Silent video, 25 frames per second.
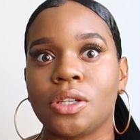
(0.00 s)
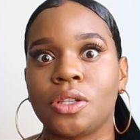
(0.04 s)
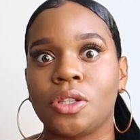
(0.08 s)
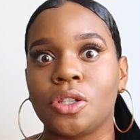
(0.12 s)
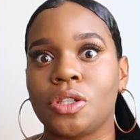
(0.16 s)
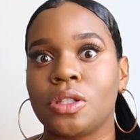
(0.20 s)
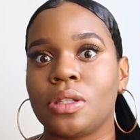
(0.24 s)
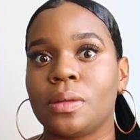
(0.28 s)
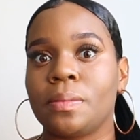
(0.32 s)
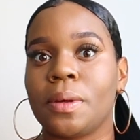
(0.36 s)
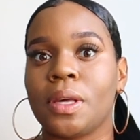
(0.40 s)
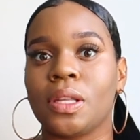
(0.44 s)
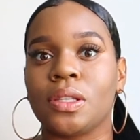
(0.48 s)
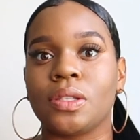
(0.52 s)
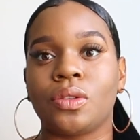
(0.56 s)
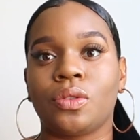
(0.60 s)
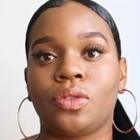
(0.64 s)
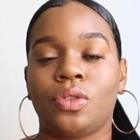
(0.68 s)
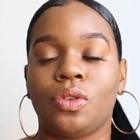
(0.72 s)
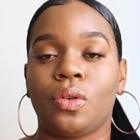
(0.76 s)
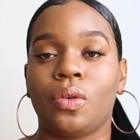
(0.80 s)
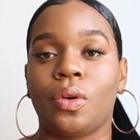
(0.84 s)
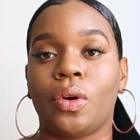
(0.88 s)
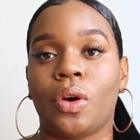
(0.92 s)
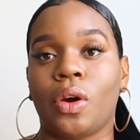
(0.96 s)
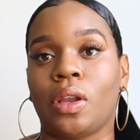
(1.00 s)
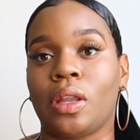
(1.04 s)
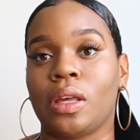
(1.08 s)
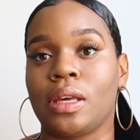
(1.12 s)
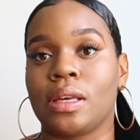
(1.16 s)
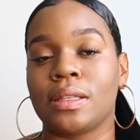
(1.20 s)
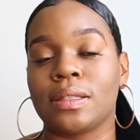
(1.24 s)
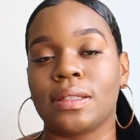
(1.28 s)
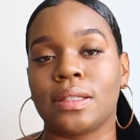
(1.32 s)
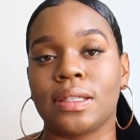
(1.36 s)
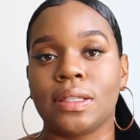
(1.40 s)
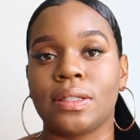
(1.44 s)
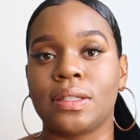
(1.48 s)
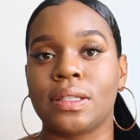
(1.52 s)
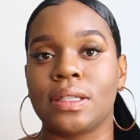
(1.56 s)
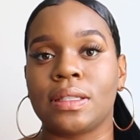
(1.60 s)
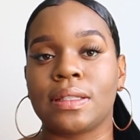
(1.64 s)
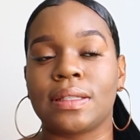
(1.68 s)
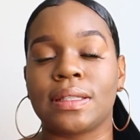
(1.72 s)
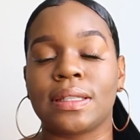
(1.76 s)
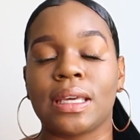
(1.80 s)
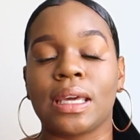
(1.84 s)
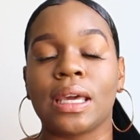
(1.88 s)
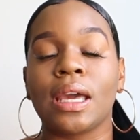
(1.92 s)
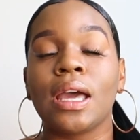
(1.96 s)
It just depends on your oily
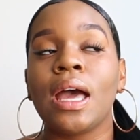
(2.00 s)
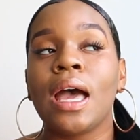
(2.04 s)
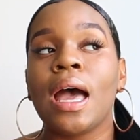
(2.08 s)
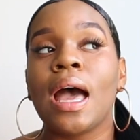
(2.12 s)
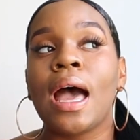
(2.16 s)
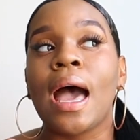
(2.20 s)
consistency.